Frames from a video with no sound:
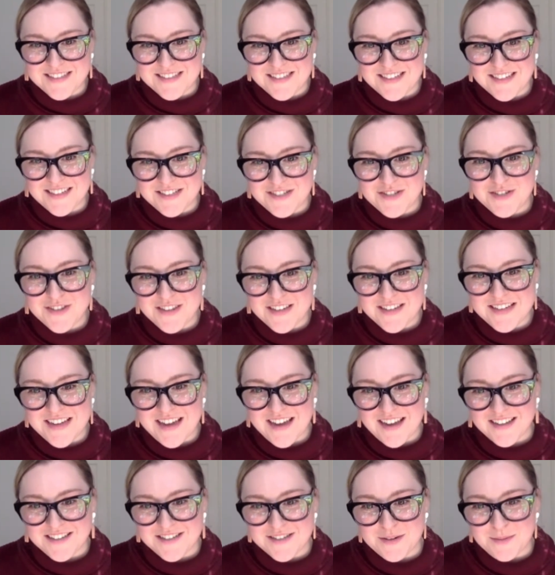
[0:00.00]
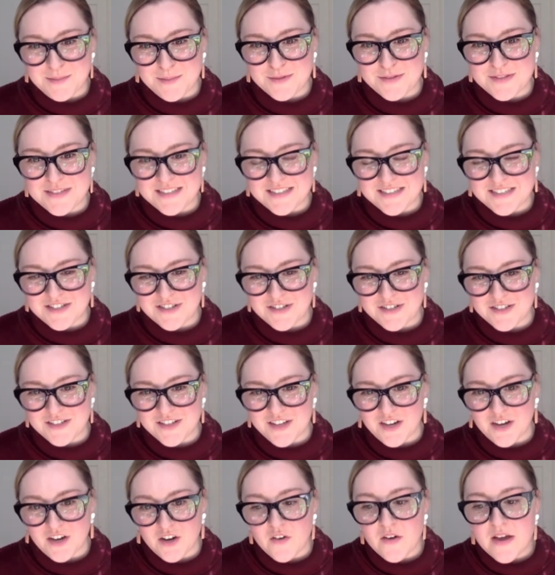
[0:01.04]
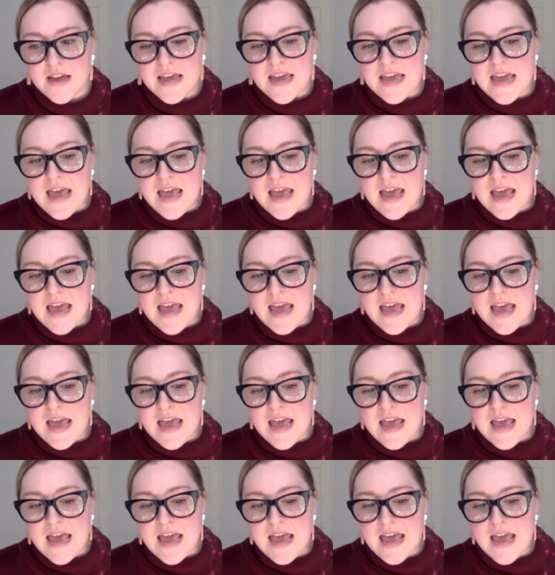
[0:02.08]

to the day, it's almost 6 years ago.